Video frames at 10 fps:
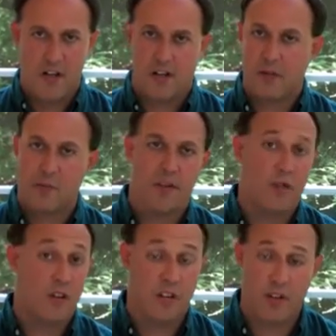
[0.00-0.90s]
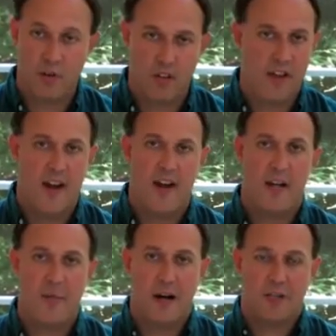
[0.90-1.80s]
It can be literally any
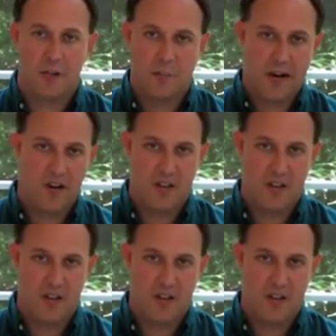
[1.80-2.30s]
amount that buyer